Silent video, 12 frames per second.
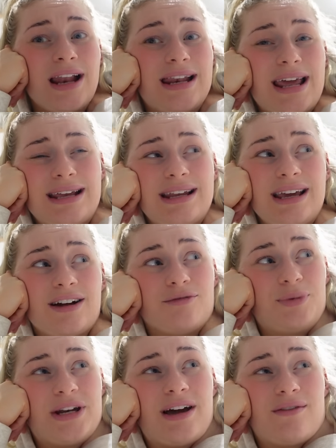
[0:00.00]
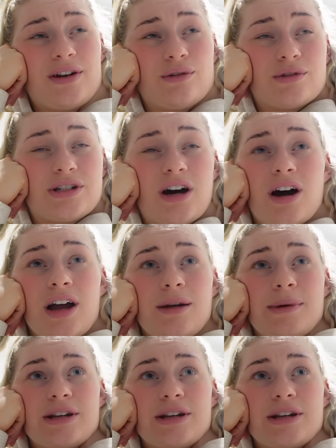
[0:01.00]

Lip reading: lately I've been having it all the time.